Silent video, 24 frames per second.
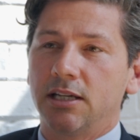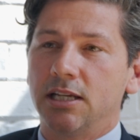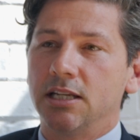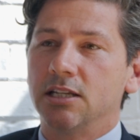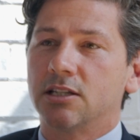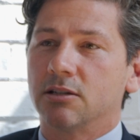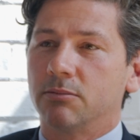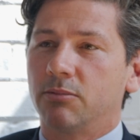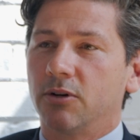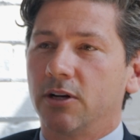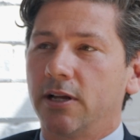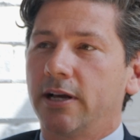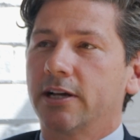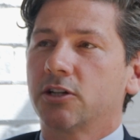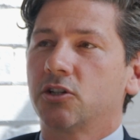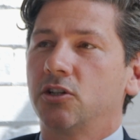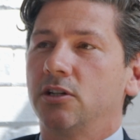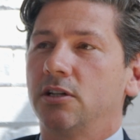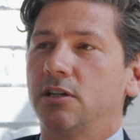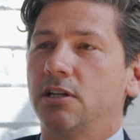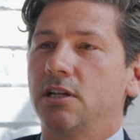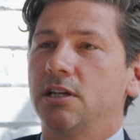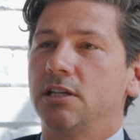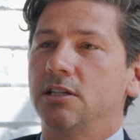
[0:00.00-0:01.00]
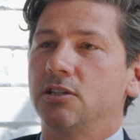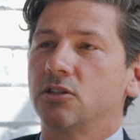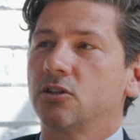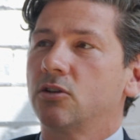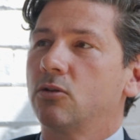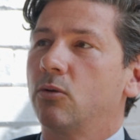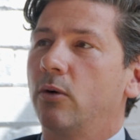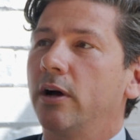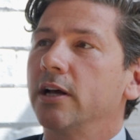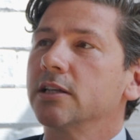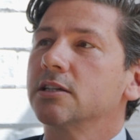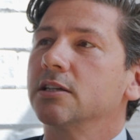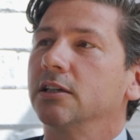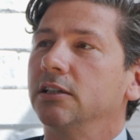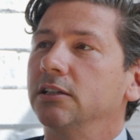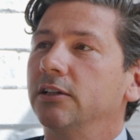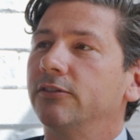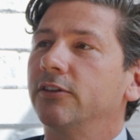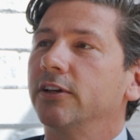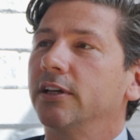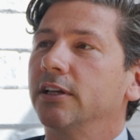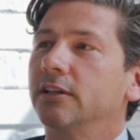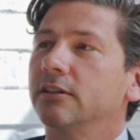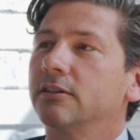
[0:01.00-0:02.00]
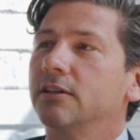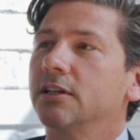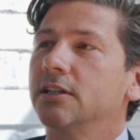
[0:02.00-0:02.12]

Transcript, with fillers: into production is quite significant.